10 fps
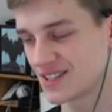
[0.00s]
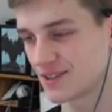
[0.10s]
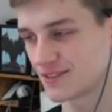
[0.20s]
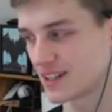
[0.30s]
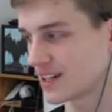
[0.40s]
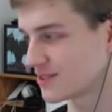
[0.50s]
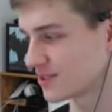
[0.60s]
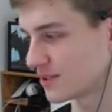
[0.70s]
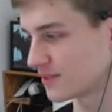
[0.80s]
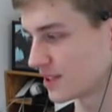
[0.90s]
I don't know. I, I don't
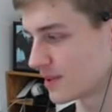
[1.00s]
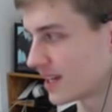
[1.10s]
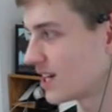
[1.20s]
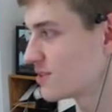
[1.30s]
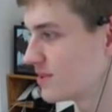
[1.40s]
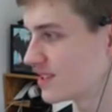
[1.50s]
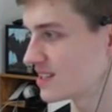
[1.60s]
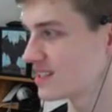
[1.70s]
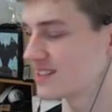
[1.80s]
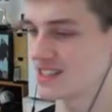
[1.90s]
know how I feel about that. To be
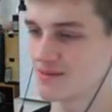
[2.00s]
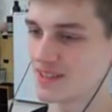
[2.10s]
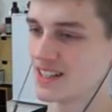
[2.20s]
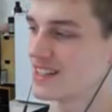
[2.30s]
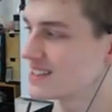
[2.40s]
honest, it's a bit.